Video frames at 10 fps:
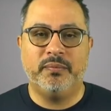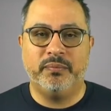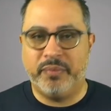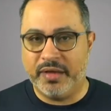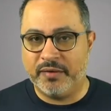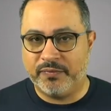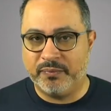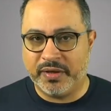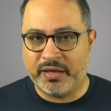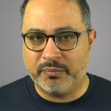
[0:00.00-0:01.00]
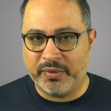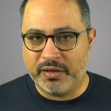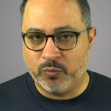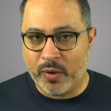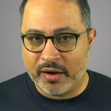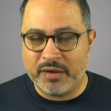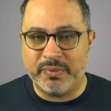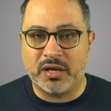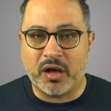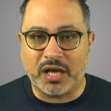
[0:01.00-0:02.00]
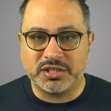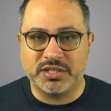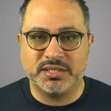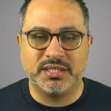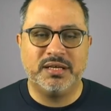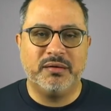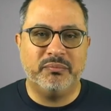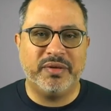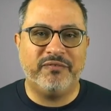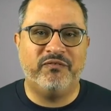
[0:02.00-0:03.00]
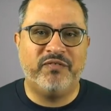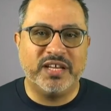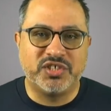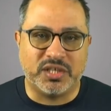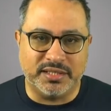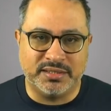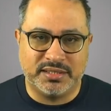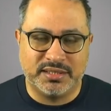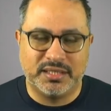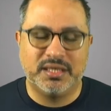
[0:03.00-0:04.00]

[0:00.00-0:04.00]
be, be, be wary, be cautious, be vigilant,